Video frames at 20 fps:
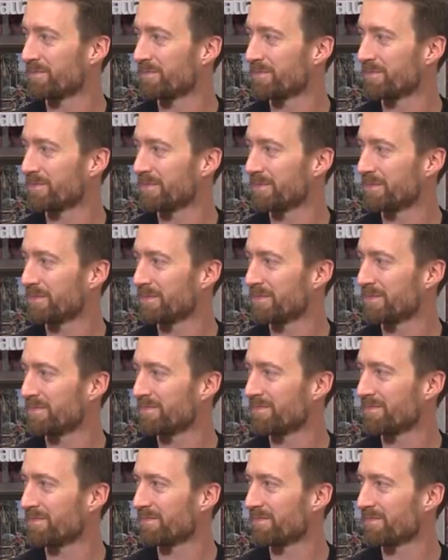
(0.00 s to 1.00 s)

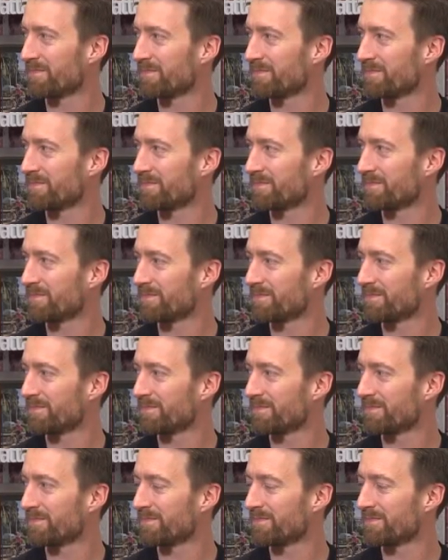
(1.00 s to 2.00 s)

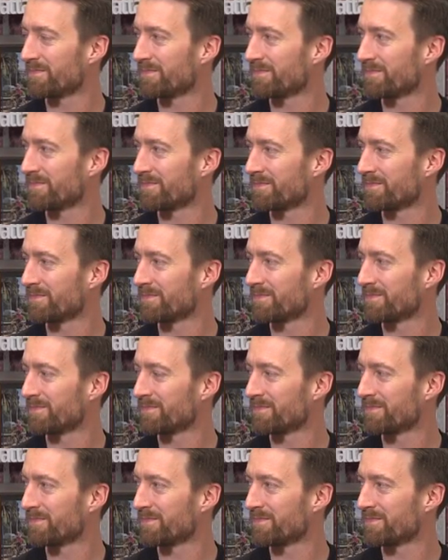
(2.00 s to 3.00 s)

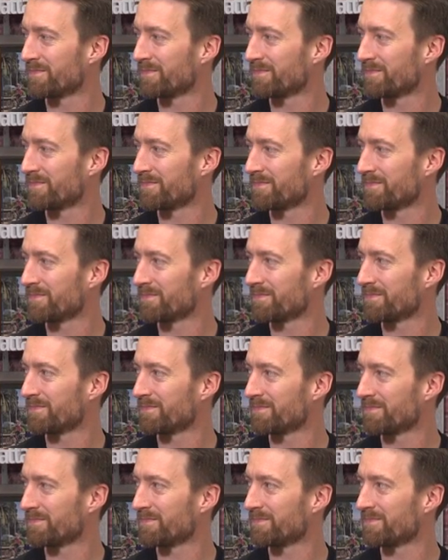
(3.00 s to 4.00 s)

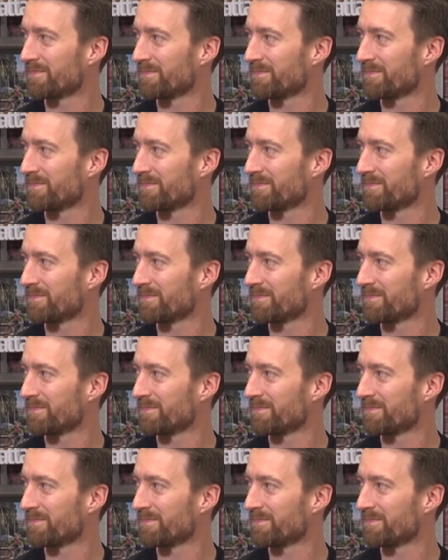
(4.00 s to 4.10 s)
(not speaking)